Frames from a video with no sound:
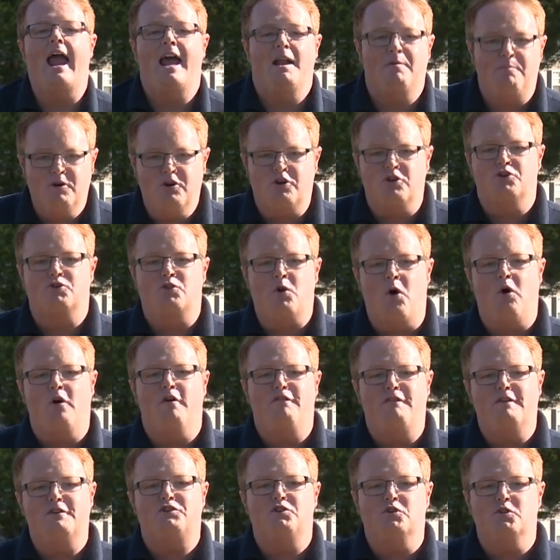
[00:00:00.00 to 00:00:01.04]
Animal
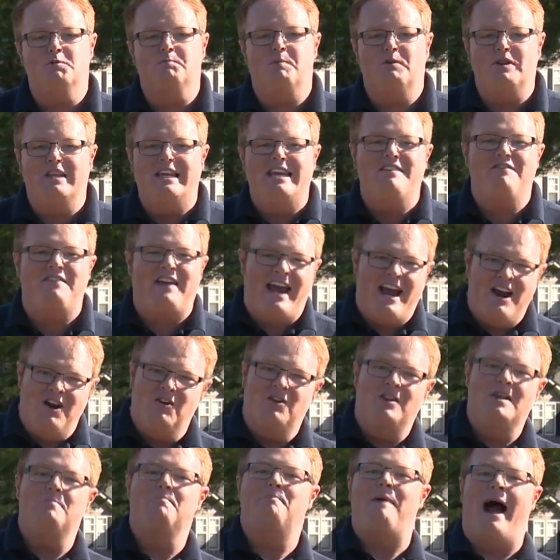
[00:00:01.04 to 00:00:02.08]
control officials believe
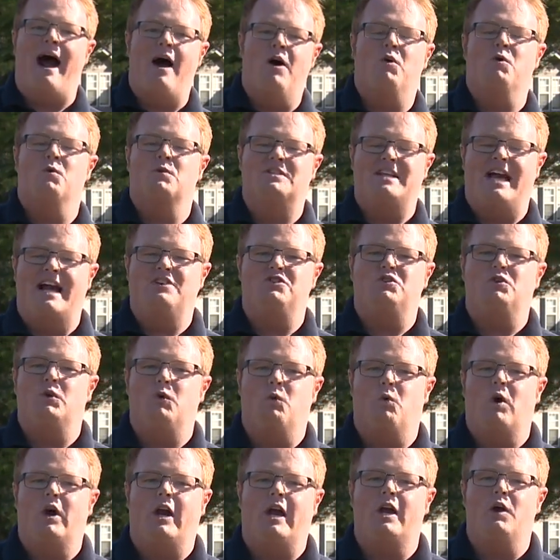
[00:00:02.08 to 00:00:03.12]
Carolyn Bauer was
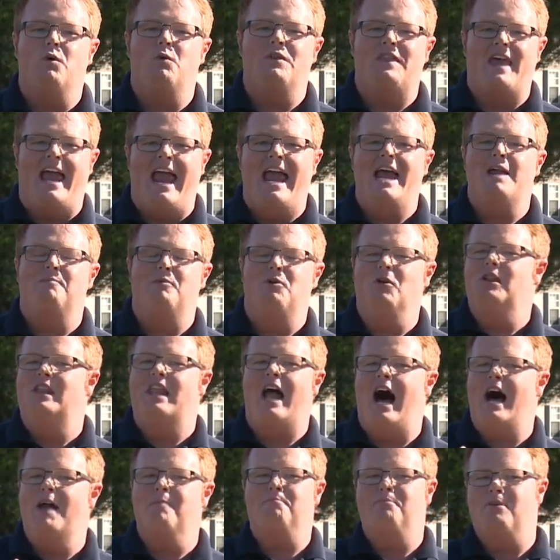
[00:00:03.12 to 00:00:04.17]
actually working with animal
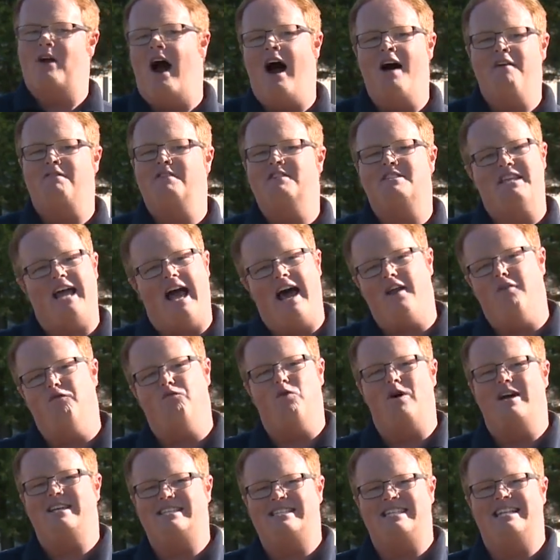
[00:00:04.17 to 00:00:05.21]
nonprofits out
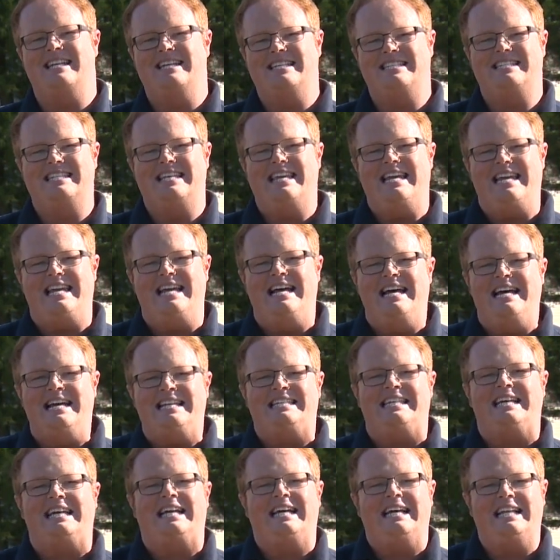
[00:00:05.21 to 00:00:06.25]
of West Tennessee
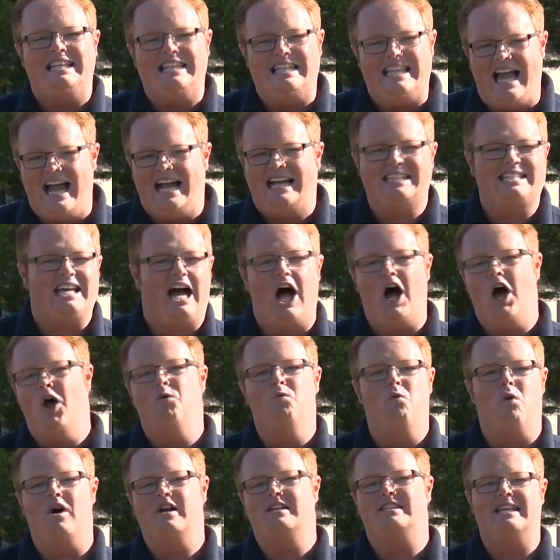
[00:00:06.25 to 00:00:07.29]
to collect
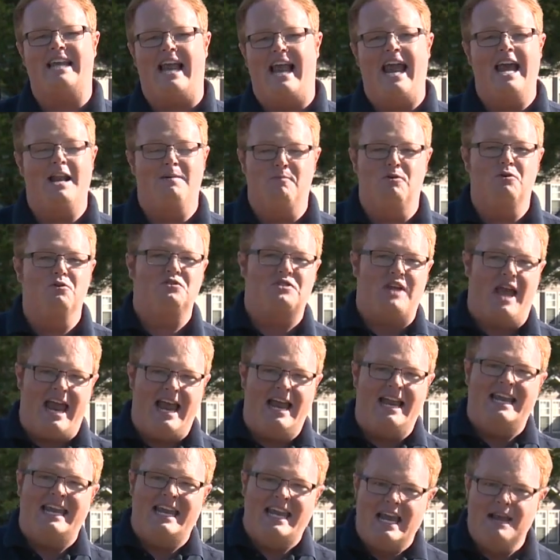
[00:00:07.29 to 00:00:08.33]
unwanted animals
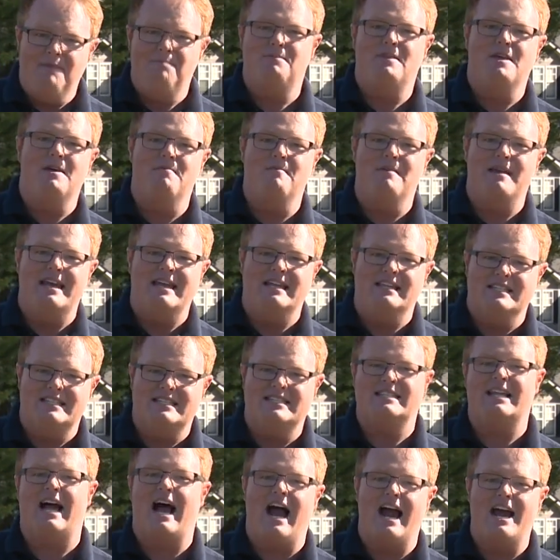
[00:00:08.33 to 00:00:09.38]
and keep them
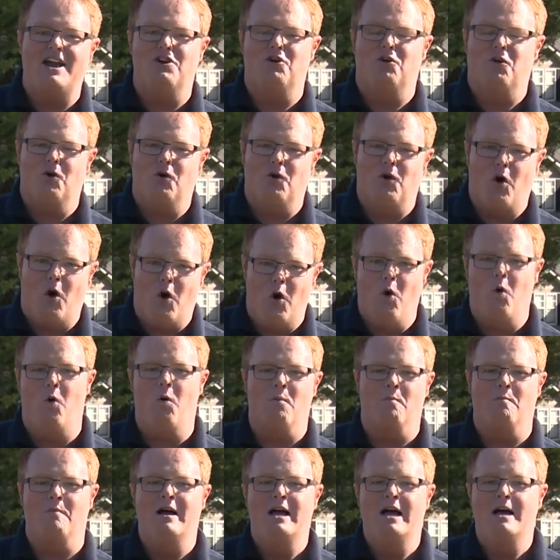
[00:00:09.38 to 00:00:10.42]
inside her
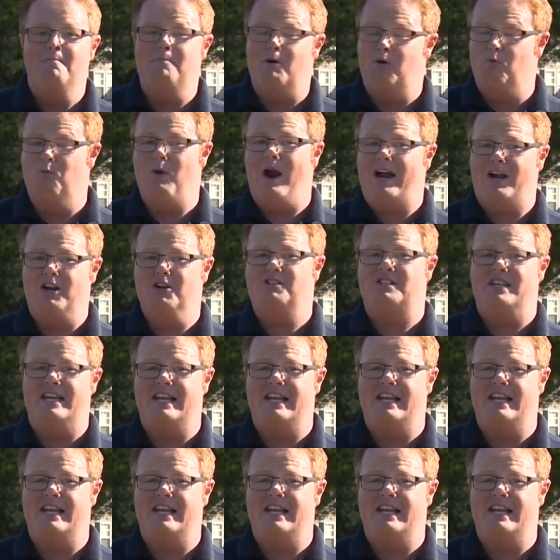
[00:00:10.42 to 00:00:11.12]
home, but records